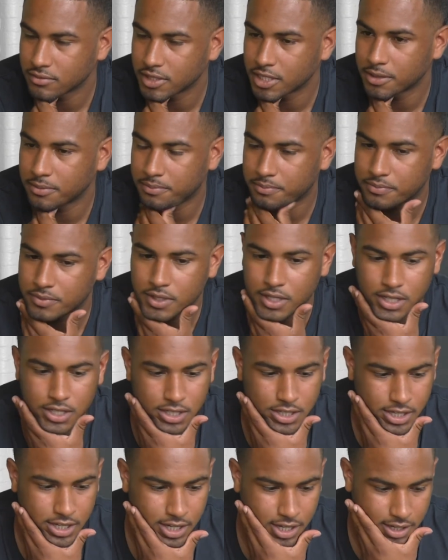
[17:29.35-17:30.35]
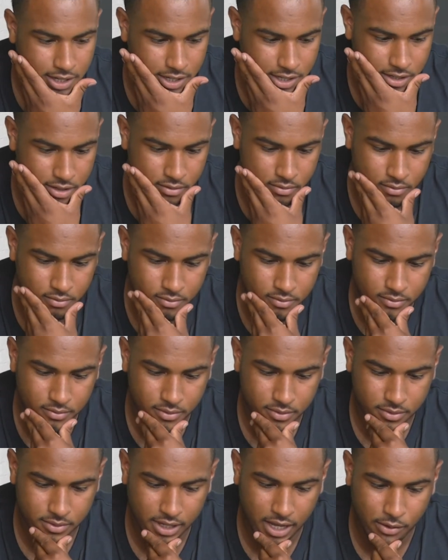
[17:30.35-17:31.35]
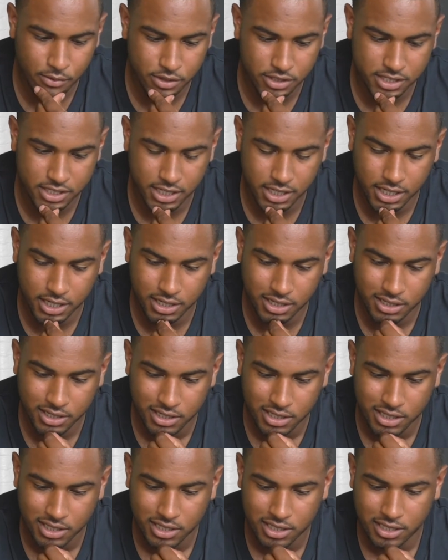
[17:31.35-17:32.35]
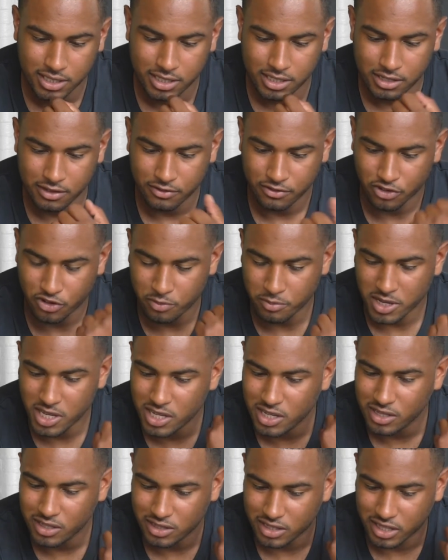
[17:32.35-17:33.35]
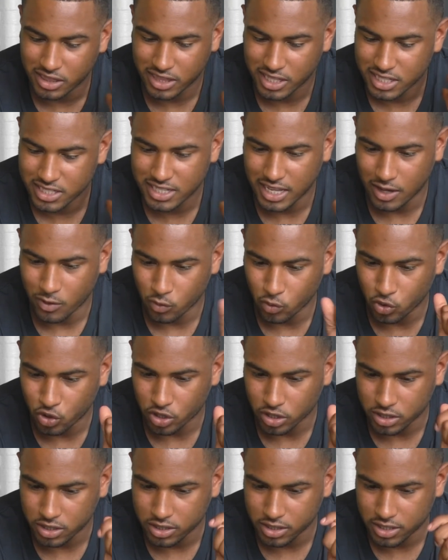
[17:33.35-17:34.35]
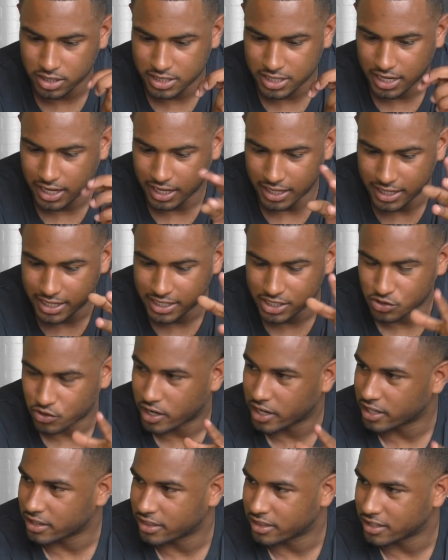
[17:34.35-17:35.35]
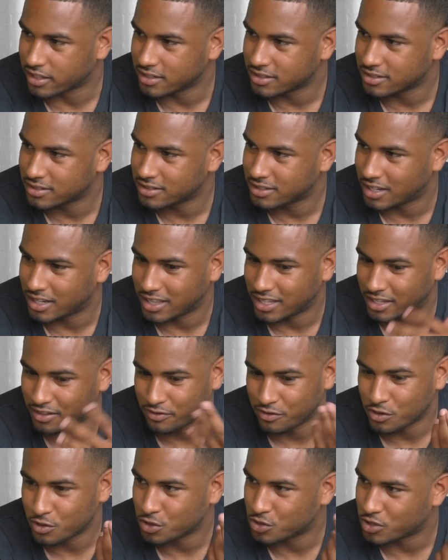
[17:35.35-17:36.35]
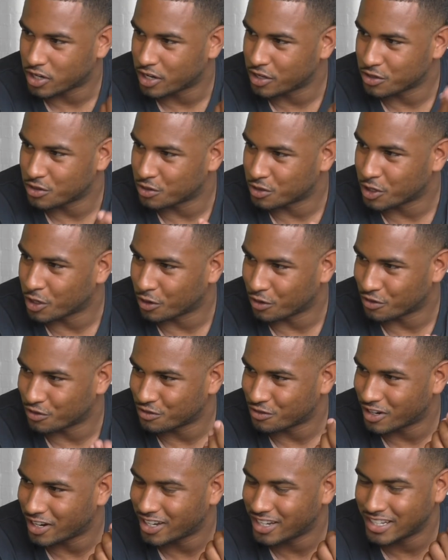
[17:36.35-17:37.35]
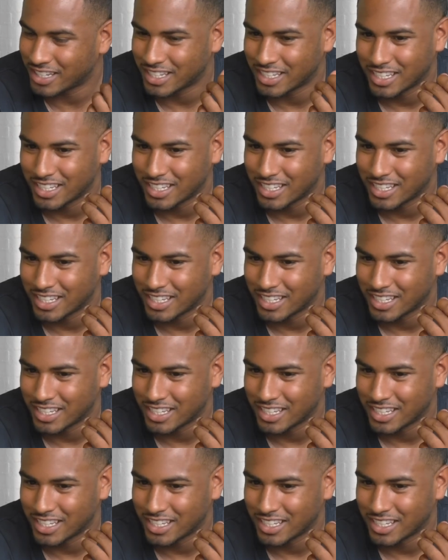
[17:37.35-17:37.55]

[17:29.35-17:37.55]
Yeah. I would say for me, the things that work, because I like trying things. If you don't try, you don't know, right?